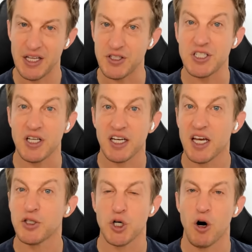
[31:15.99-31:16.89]
And this is like
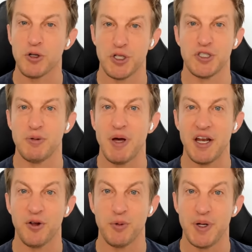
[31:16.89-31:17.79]
King Charles's and
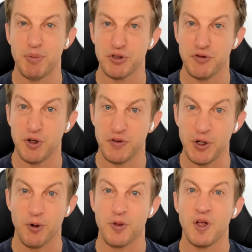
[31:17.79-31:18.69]
many other people's view of
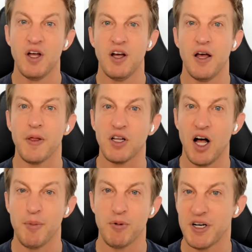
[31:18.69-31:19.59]
the Earth and the
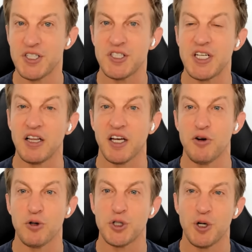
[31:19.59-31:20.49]
climate, right? It's this
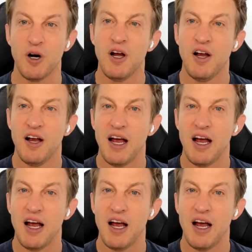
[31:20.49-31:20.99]
delicate nurture.